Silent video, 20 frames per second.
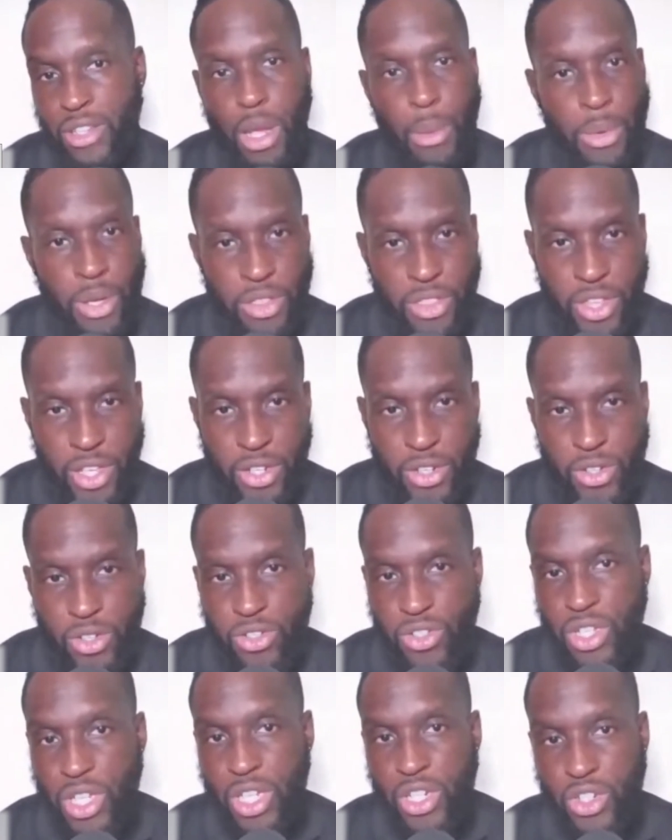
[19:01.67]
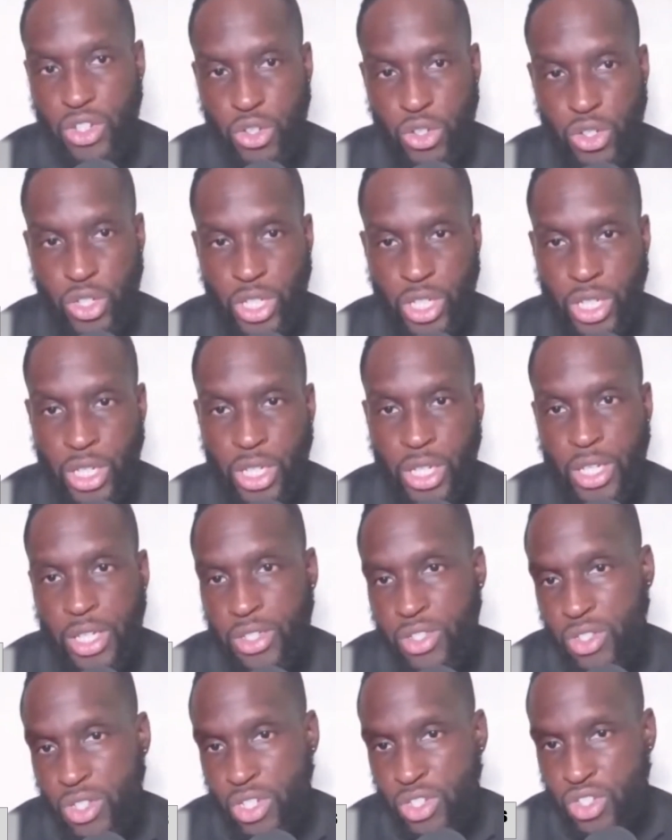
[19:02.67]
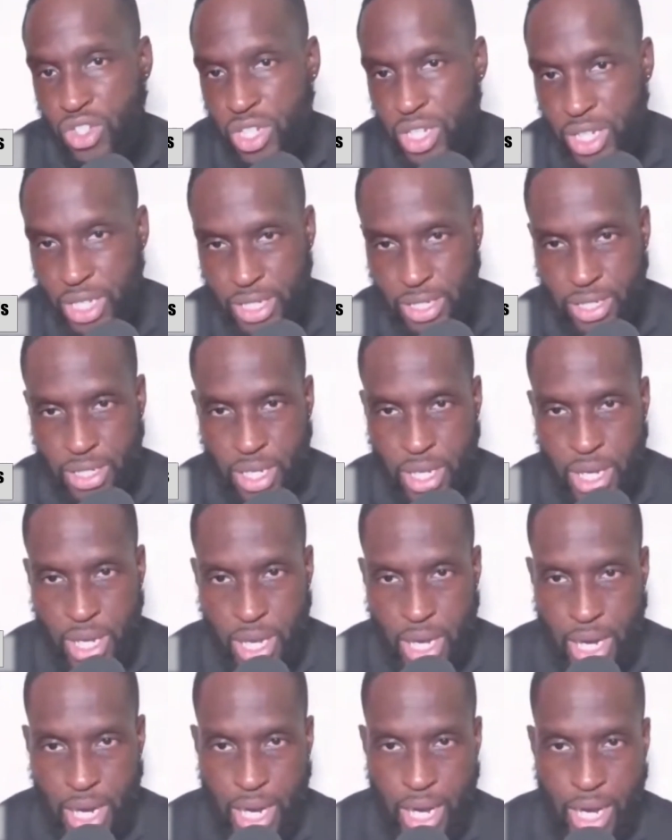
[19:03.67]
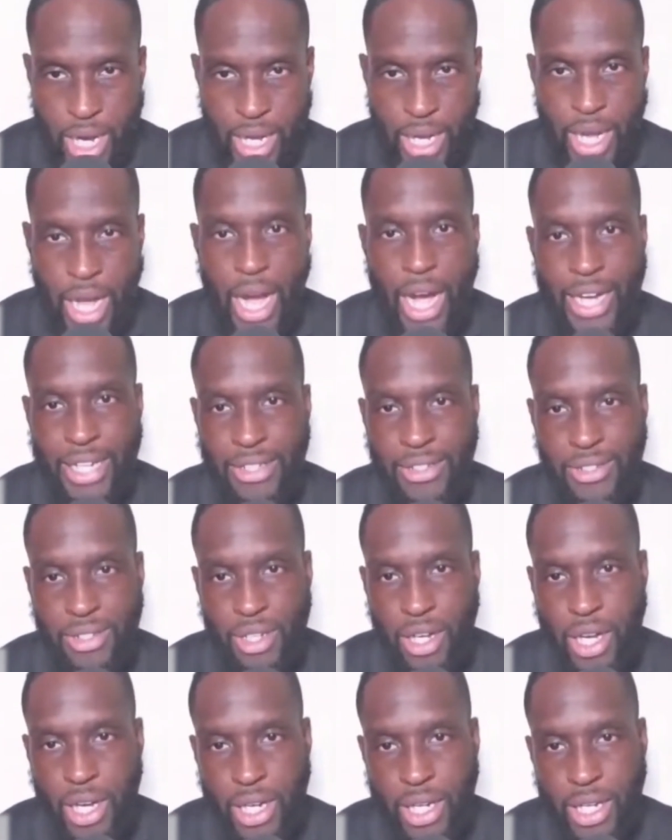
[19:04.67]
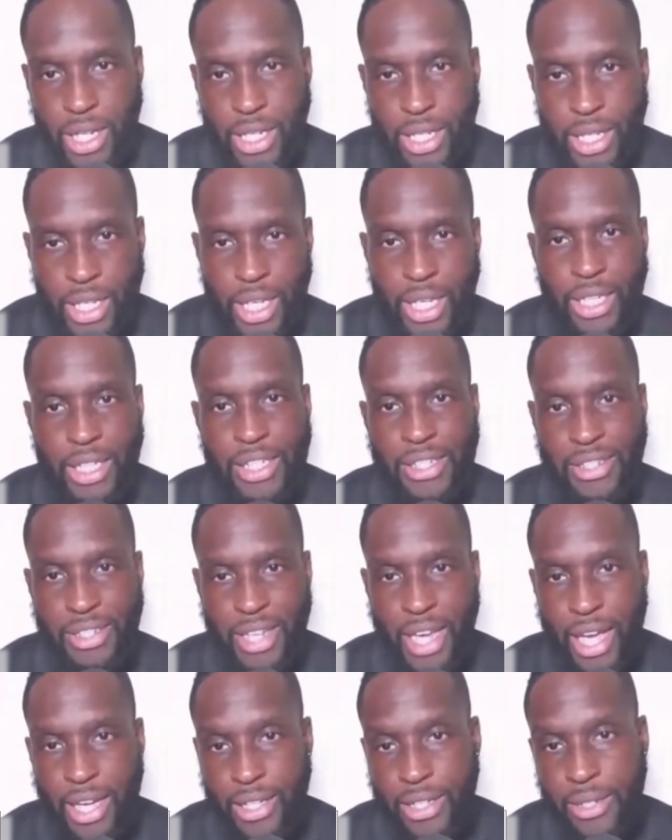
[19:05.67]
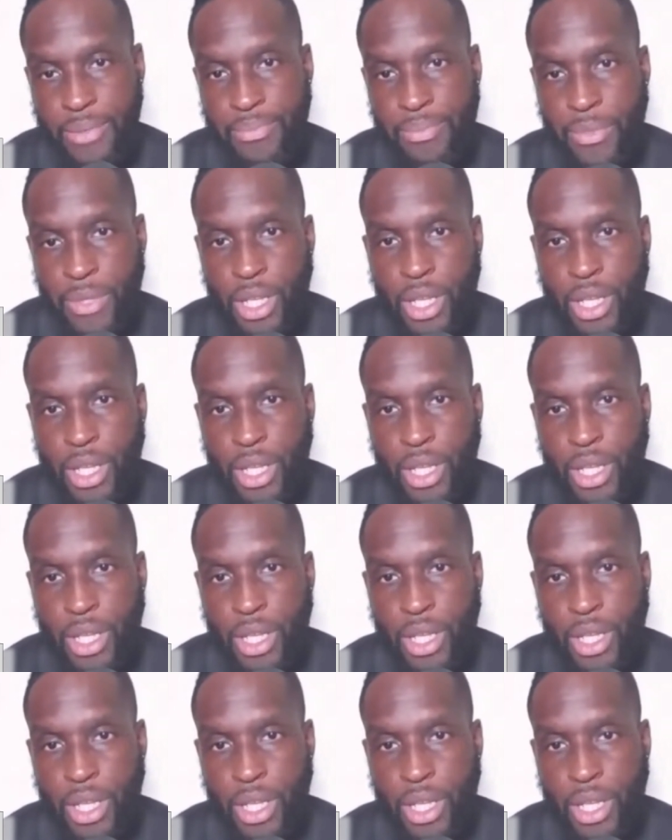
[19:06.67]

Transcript: Islamic thinkers in Turkey, such as uh, Ihsan Eliacik,